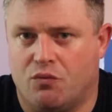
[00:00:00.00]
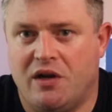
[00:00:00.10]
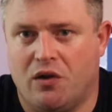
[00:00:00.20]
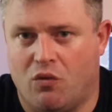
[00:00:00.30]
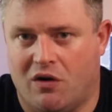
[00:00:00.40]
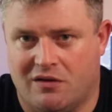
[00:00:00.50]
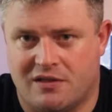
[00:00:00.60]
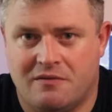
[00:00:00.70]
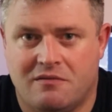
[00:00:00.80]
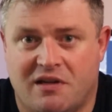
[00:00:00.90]
real world,
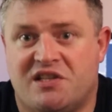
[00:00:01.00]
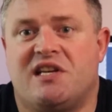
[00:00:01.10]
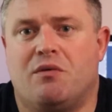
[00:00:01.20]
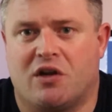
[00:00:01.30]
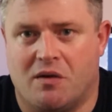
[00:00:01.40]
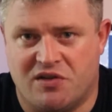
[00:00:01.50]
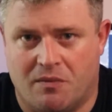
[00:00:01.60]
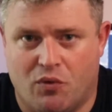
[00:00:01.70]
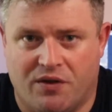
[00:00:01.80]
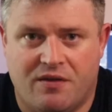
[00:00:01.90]
let's see what it comes
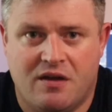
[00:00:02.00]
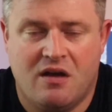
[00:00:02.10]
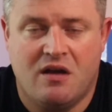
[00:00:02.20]
up with.